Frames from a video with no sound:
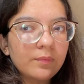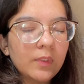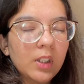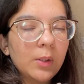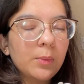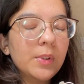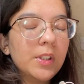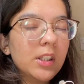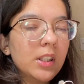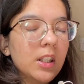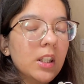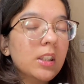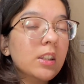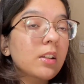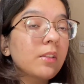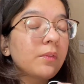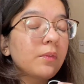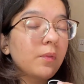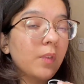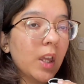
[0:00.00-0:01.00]

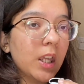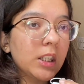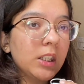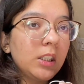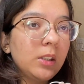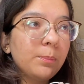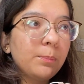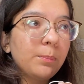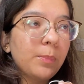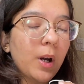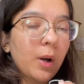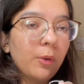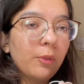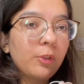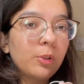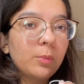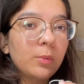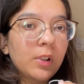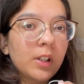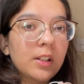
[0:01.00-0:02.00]
it's a very
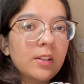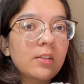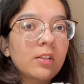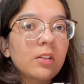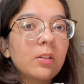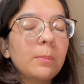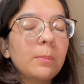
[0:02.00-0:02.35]
powerful book, and it's